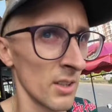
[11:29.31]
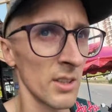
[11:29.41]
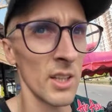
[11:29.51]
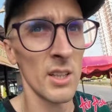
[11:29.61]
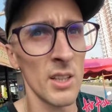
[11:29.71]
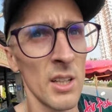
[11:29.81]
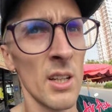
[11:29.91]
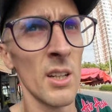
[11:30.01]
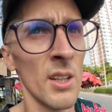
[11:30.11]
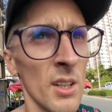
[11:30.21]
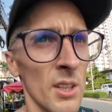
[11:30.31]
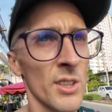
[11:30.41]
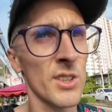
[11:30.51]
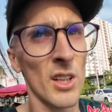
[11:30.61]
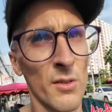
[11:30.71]
they
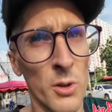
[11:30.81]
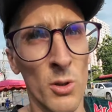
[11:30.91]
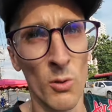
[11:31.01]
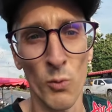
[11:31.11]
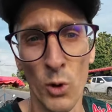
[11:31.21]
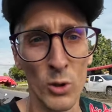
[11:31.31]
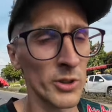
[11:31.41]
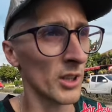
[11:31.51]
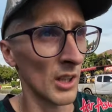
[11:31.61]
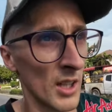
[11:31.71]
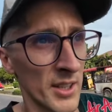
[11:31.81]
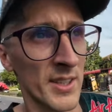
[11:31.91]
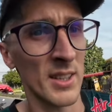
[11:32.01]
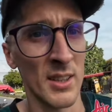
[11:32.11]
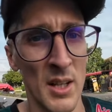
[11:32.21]
serve you
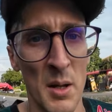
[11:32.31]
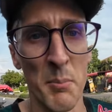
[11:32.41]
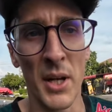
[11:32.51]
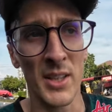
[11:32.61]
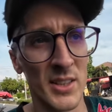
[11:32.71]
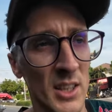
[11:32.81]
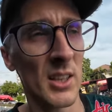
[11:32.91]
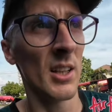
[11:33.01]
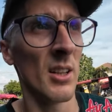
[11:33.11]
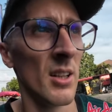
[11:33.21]
world-class pastry